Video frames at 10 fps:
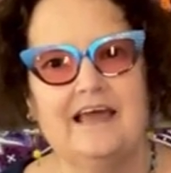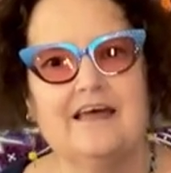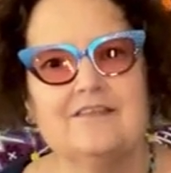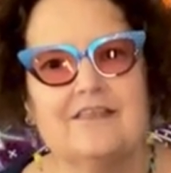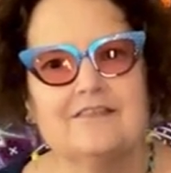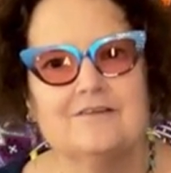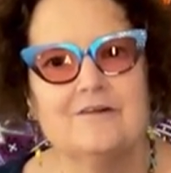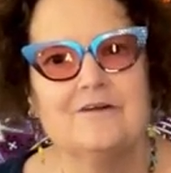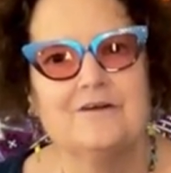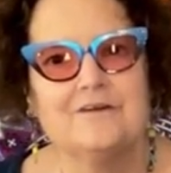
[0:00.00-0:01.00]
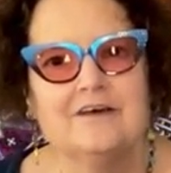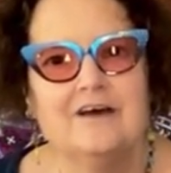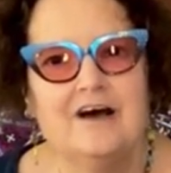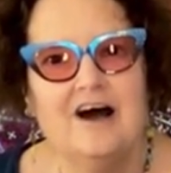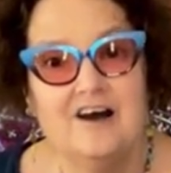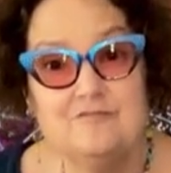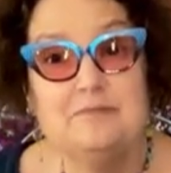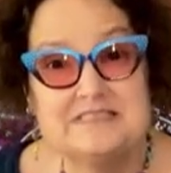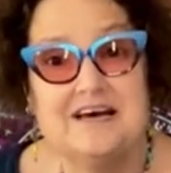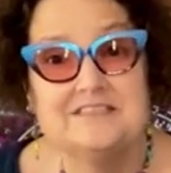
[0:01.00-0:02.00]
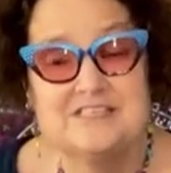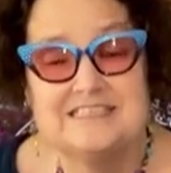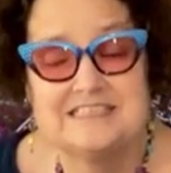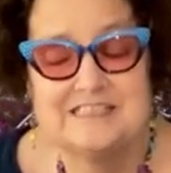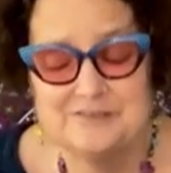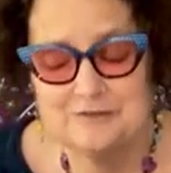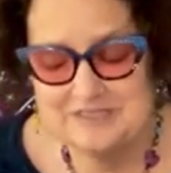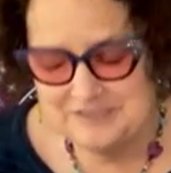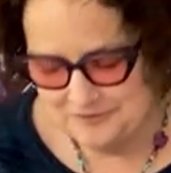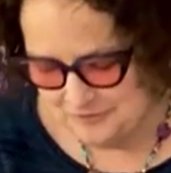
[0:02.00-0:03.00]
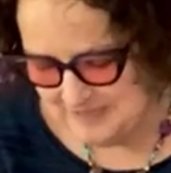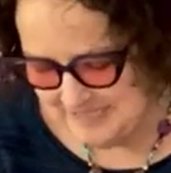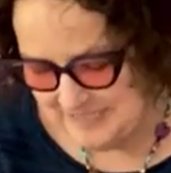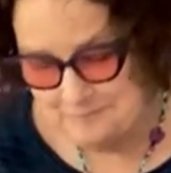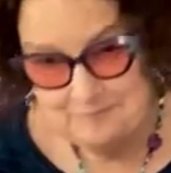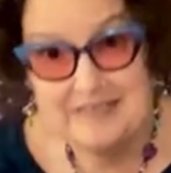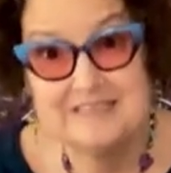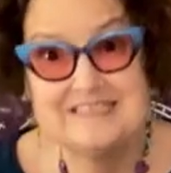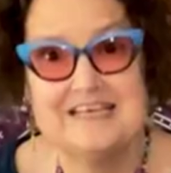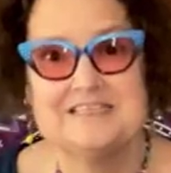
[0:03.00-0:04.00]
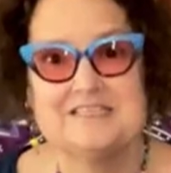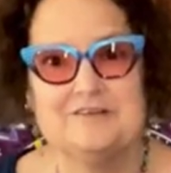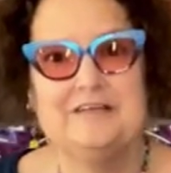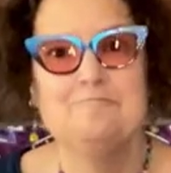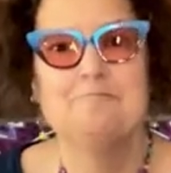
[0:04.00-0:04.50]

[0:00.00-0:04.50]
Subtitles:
and third of Patanjali's Yoga Sutras in Sanskrit.